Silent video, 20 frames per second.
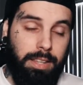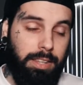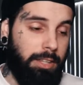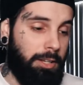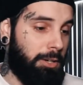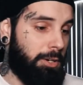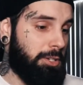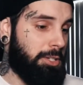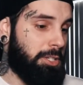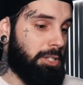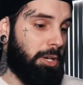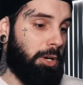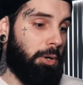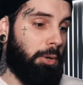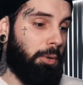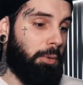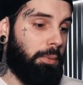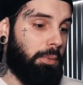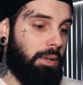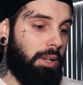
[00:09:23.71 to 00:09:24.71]
There is
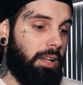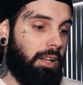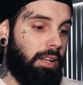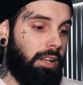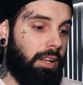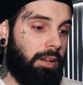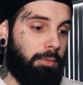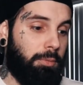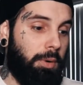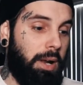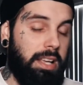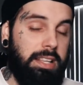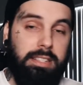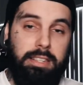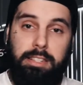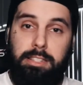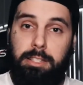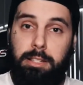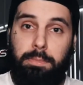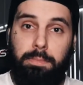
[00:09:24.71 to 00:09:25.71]
no
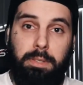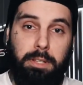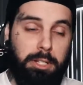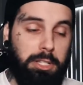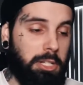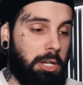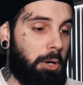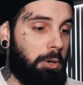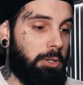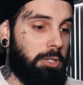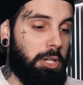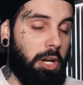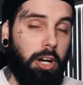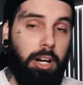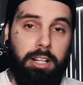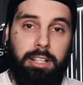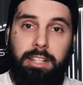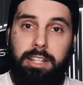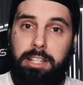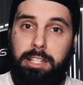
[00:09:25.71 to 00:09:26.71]
racism, there's no
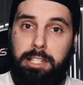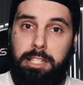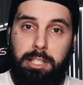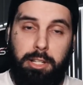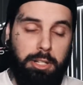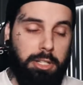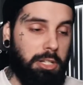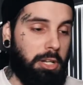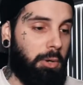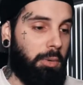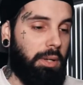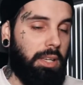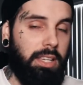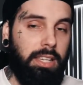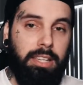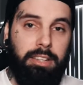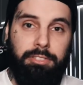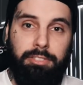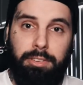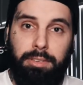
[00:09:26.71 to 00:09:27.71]
darkness, there's no
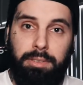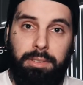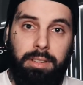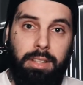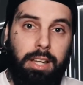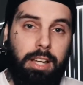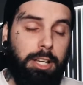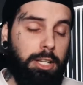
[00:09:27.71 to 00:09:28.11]
evil.